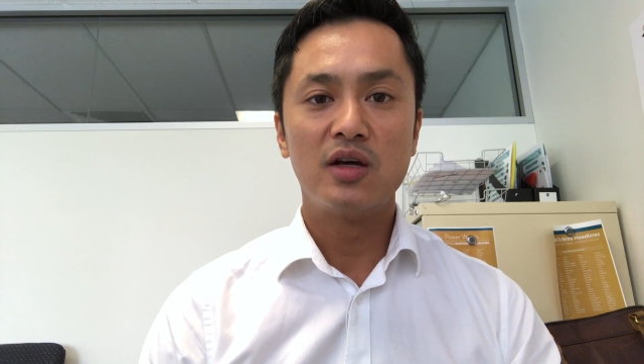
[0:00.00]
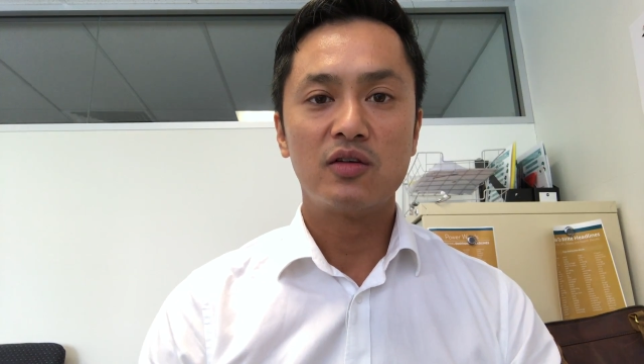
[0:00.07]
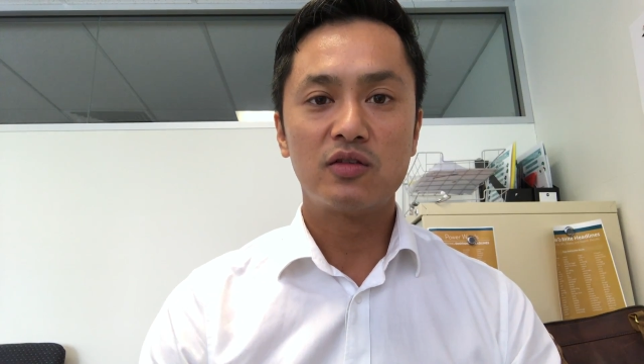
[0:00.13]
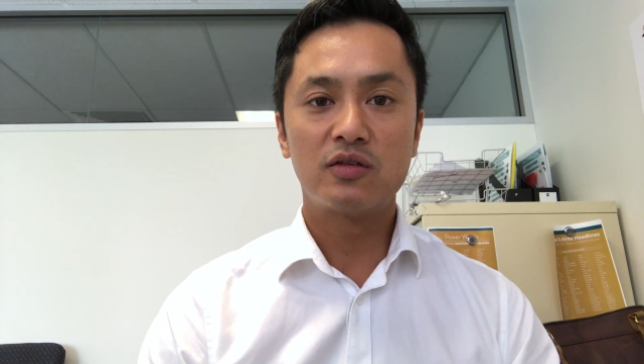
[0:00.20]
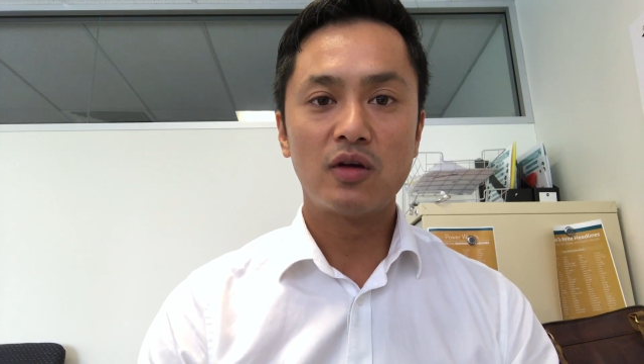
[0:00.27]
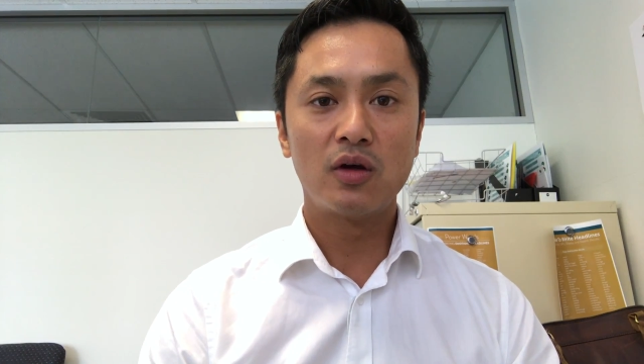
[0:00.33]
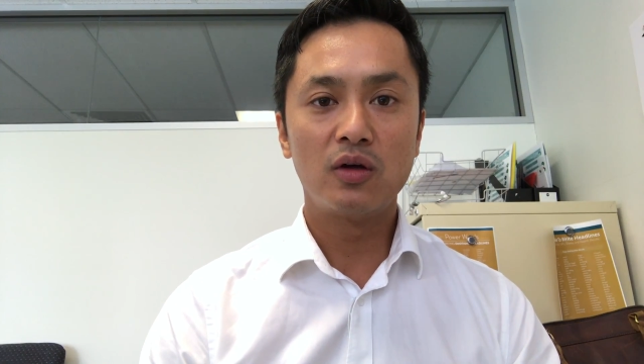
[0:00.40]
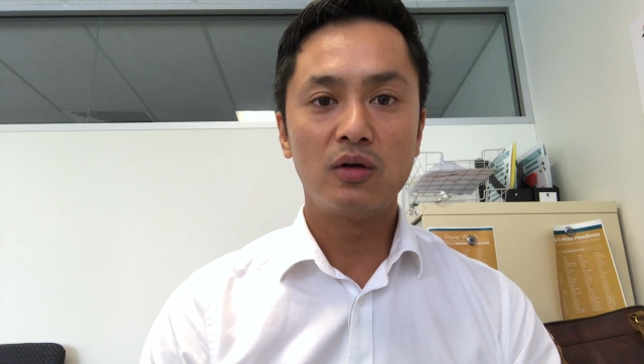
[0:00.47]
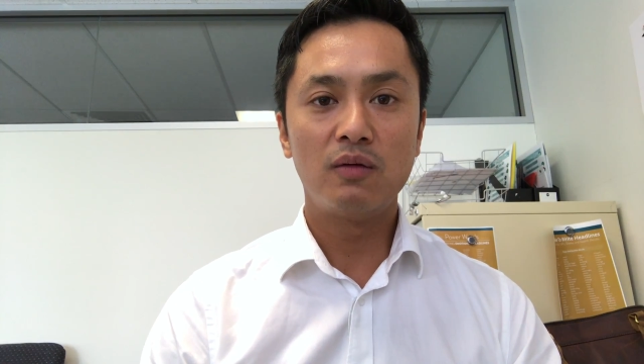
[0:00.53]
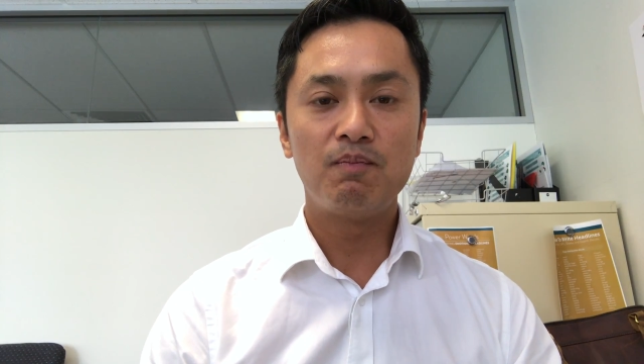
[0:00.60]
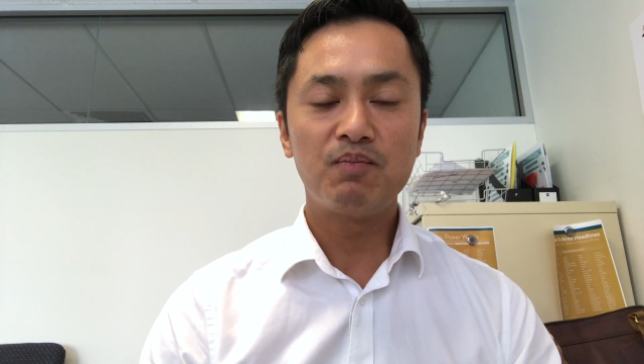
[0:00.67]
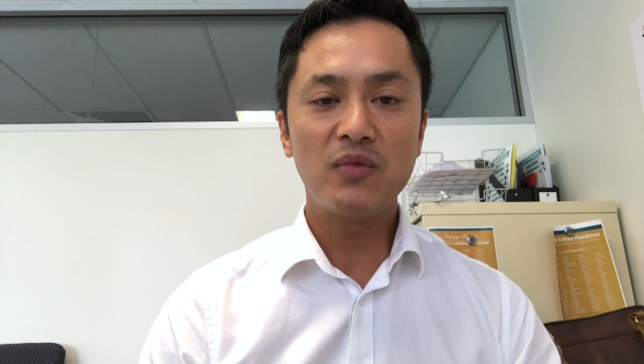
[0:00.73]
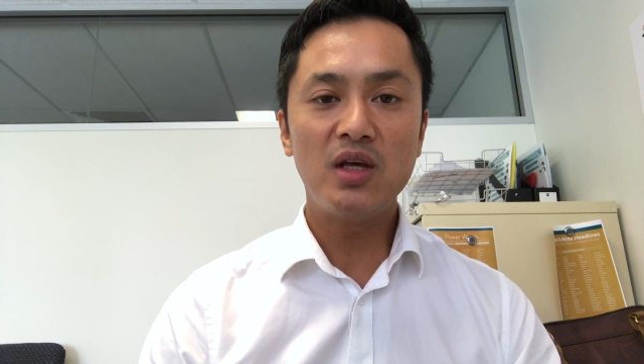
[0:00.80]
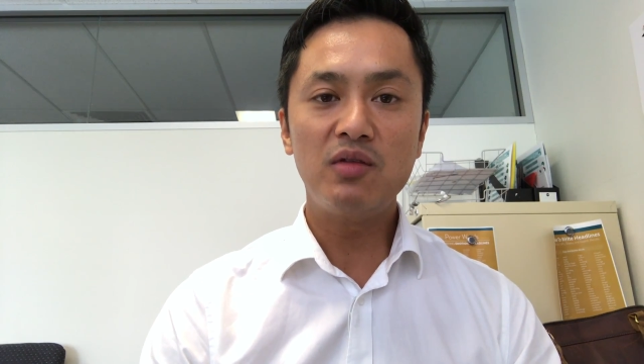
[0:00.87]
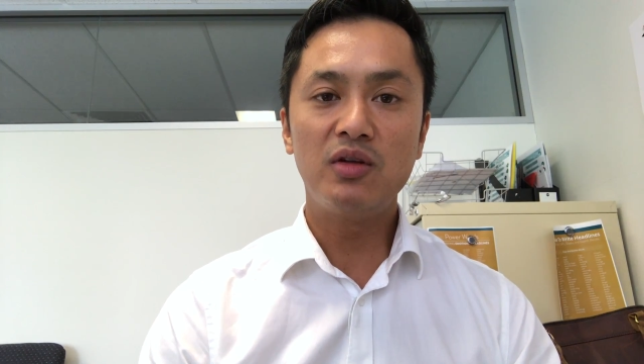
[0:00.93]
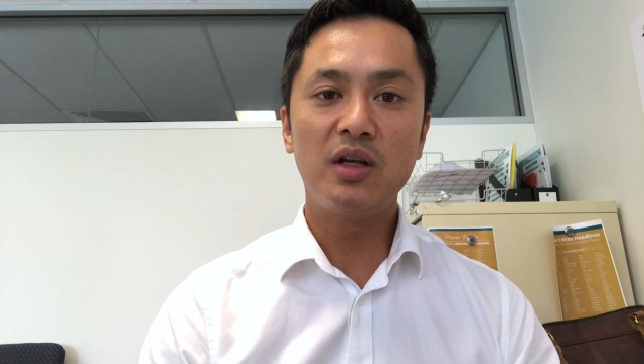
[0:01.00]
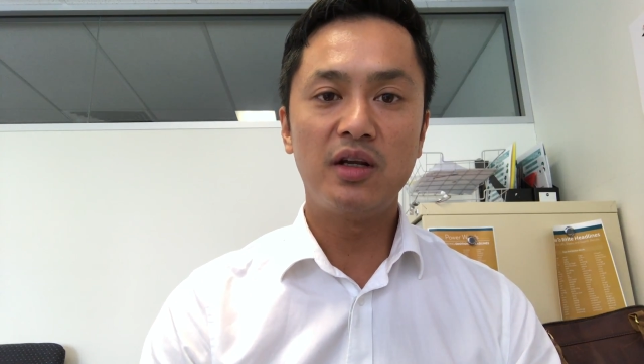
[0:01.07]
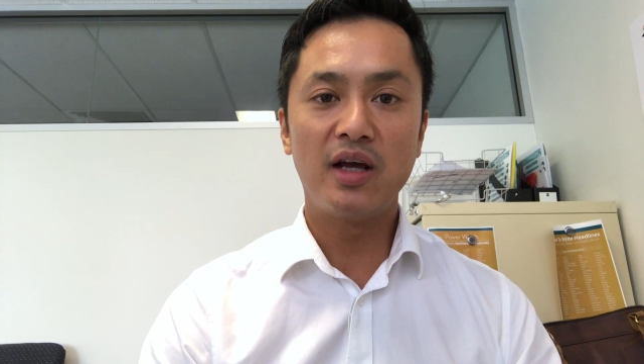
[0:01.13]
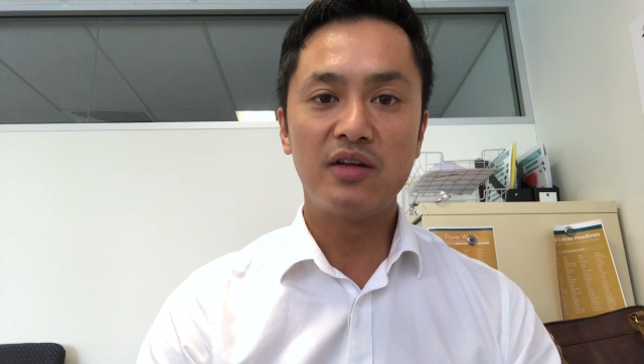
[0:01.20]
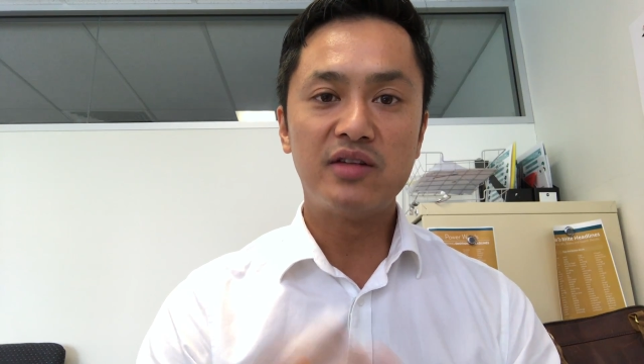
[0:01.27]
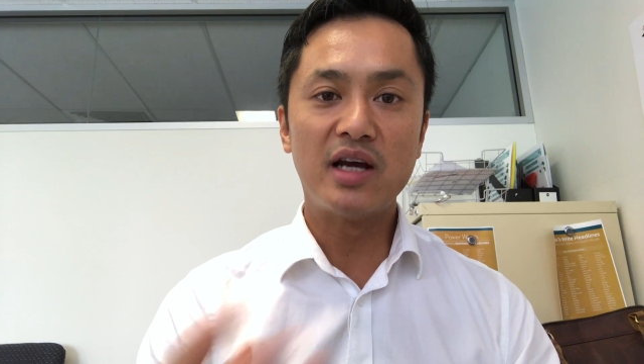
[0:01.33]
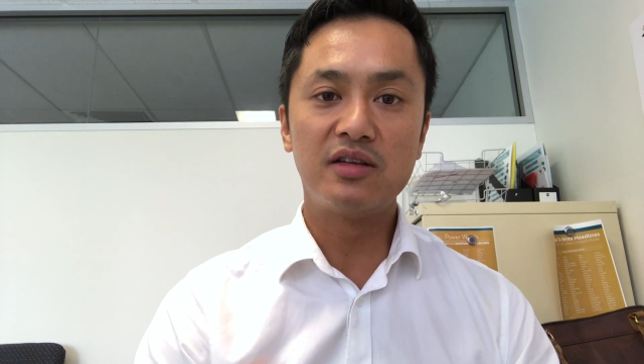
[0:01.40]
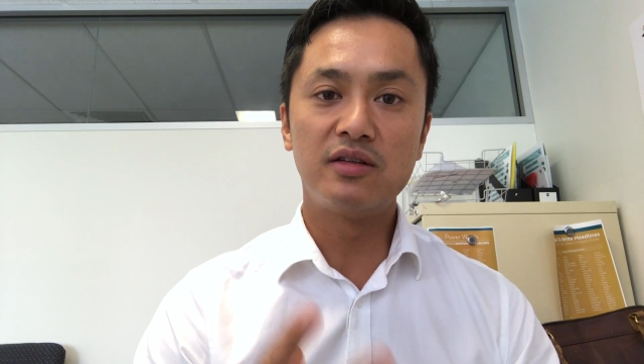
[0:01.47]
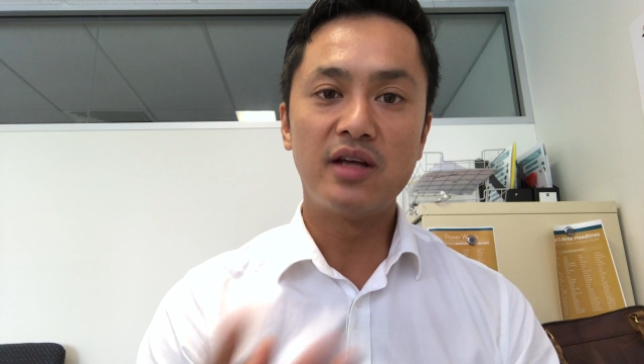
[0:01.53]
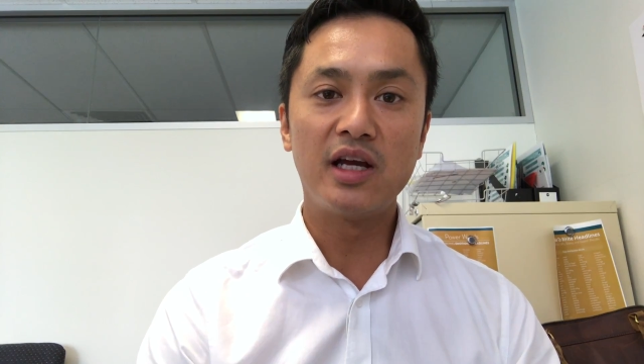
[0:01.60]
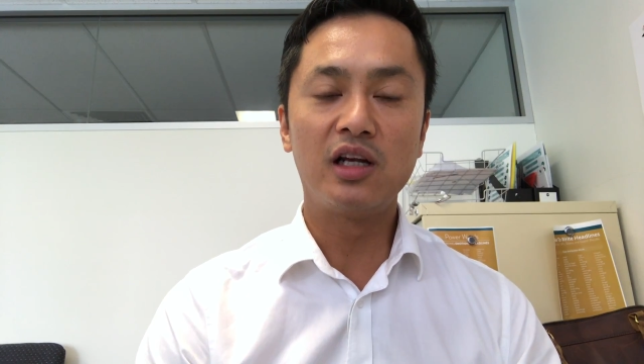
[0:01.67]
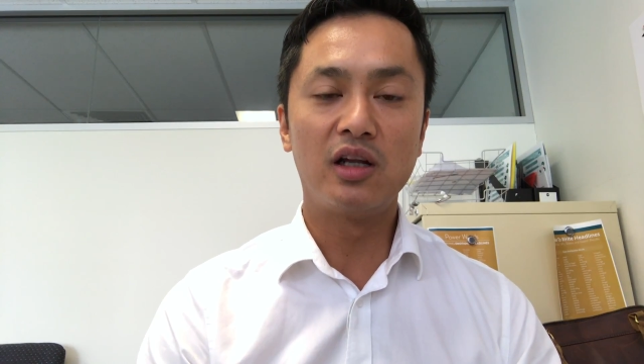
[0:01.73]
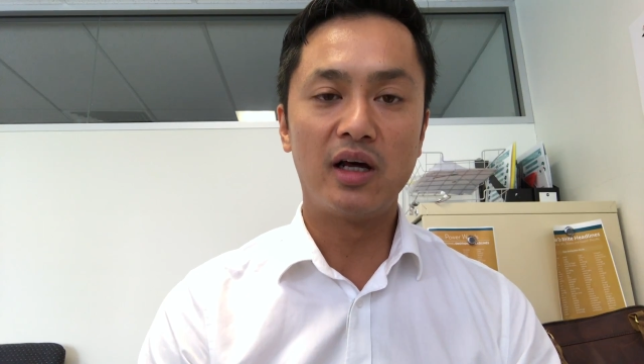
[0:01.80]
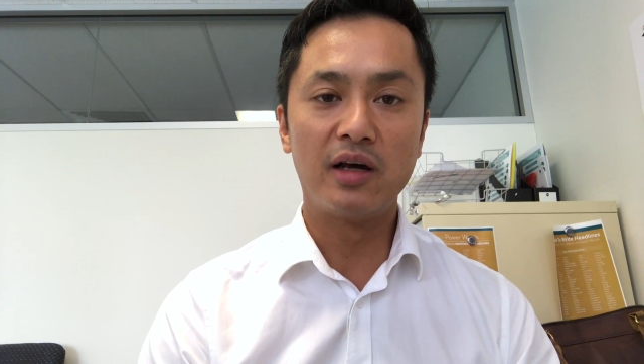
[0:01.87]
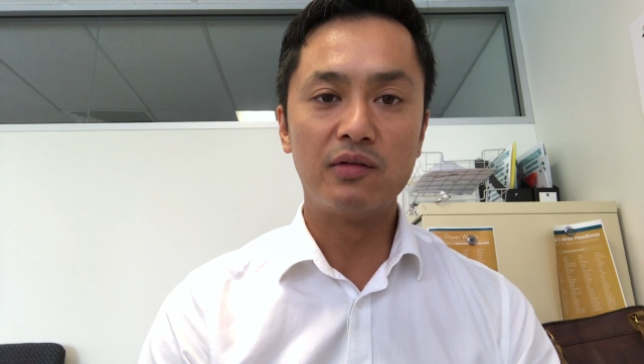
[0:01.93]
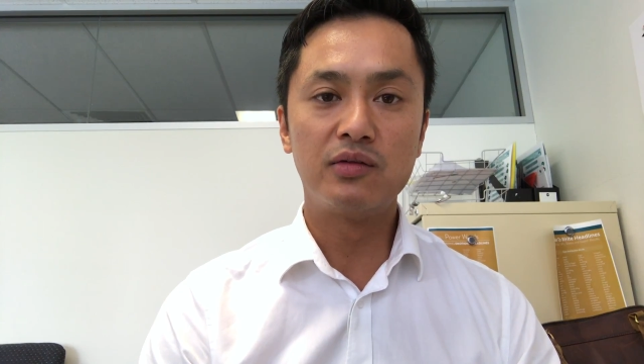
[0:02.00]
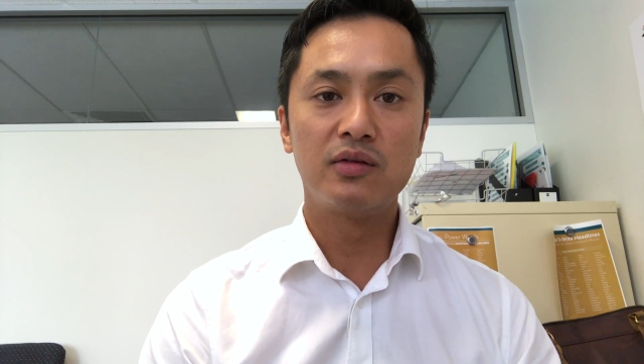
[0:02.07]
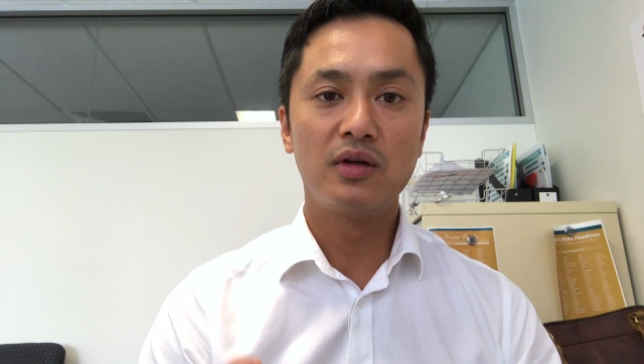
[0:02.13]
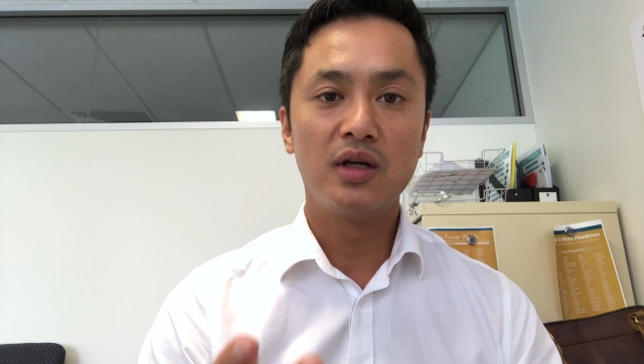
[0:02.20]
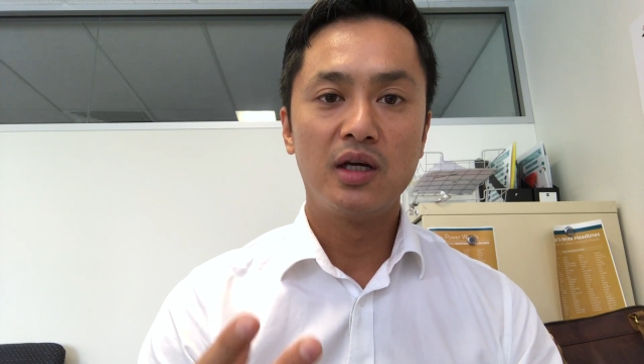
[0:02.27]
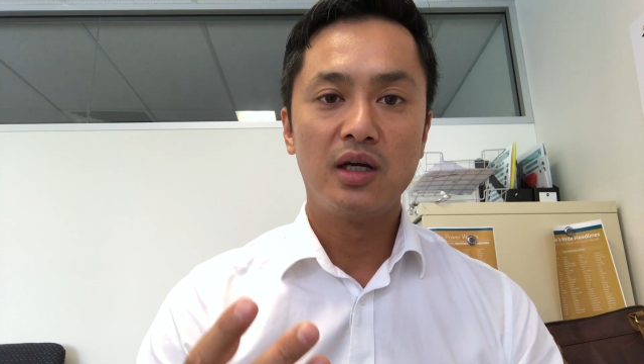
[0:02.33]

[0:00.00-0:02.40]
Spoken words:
So even in our day-to-day lives,